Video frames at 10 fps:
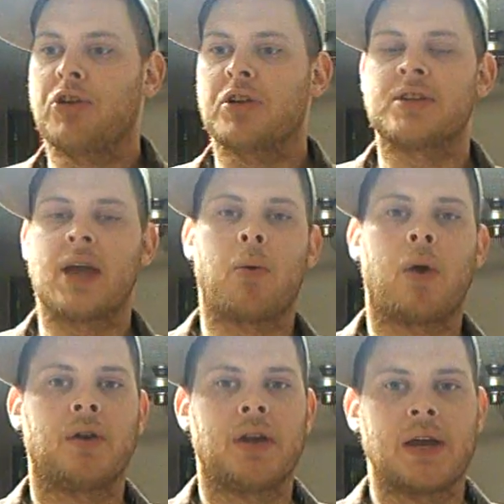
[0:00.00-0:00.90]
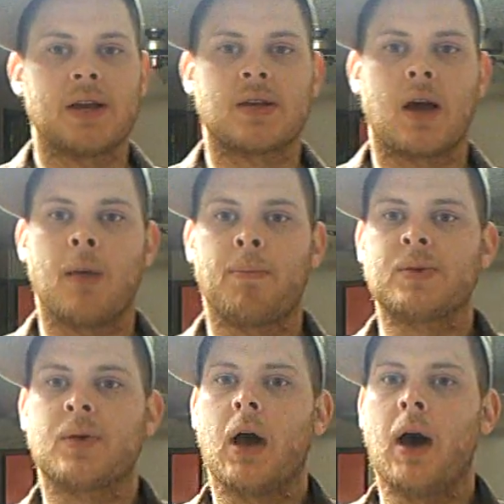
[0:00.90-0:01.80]
You could say Juan Diaz
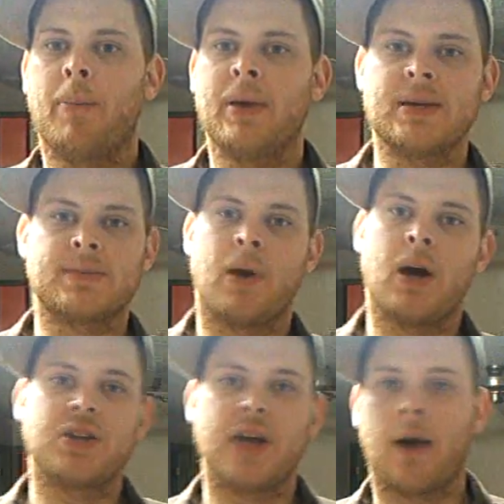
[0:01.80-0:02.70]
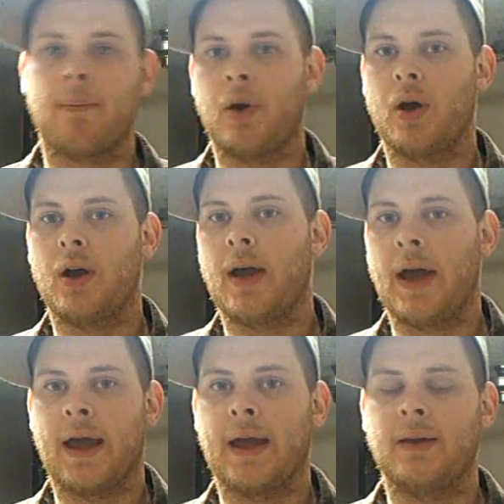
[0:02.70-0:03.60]
is up his punch output
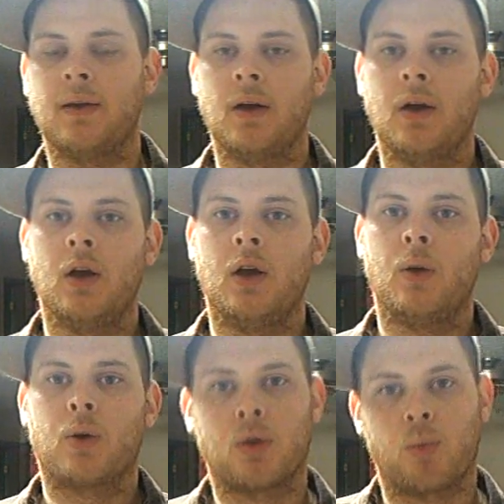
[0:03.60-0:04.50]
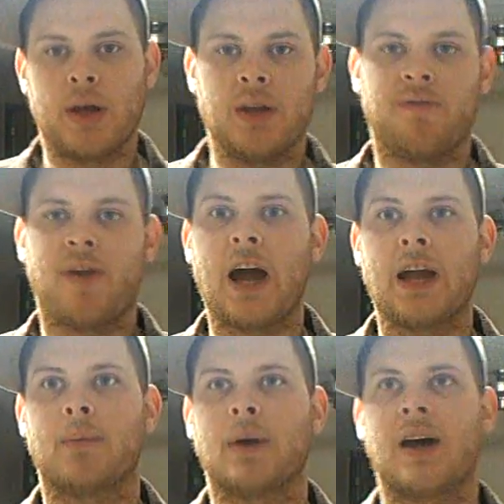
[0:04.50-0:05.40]
and could win the
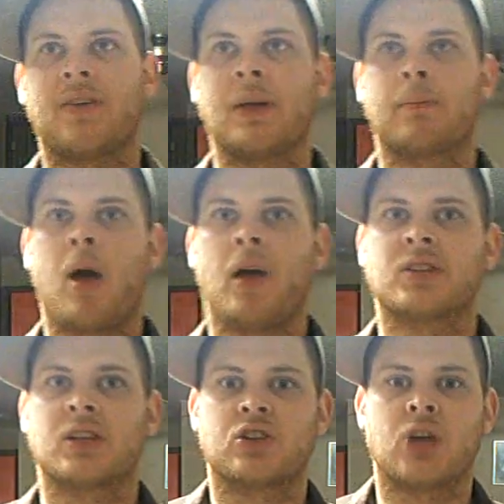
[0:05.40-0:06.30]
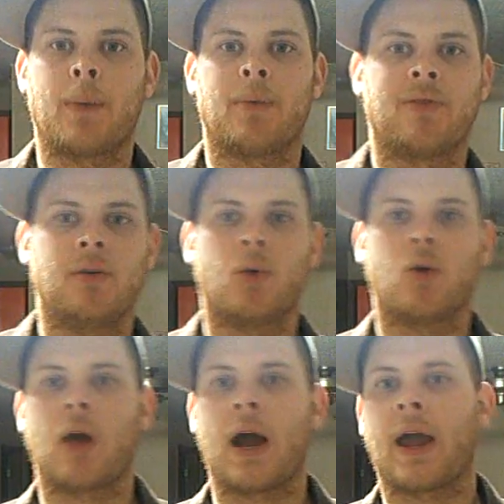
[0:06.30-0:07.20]
fight, but I think Paulie's going to drop a few more
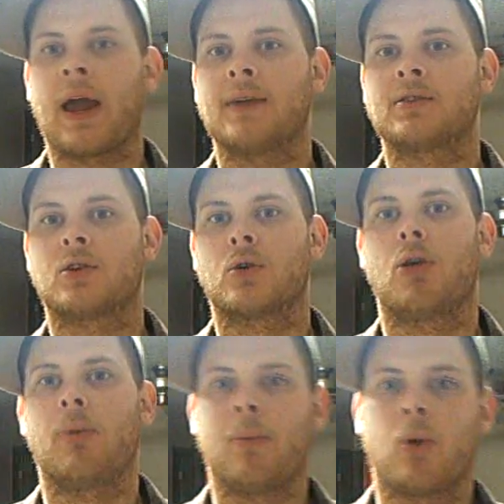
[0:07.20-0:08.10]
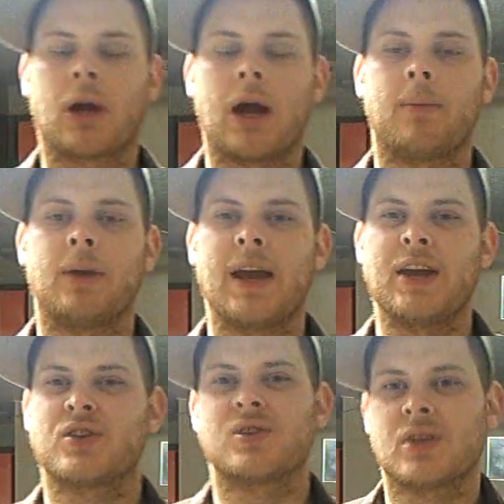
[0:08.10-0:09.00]
right hands, throw a little bit more
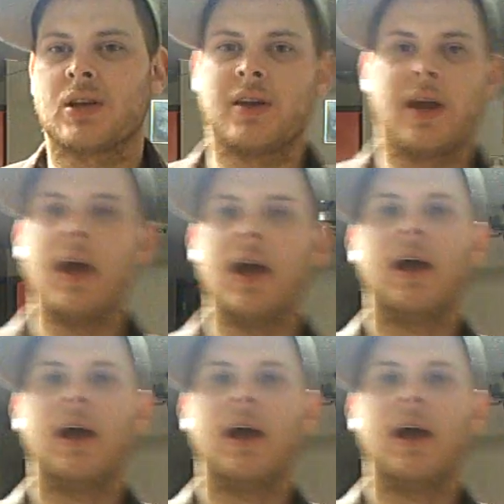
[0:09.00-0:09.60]
combinations, and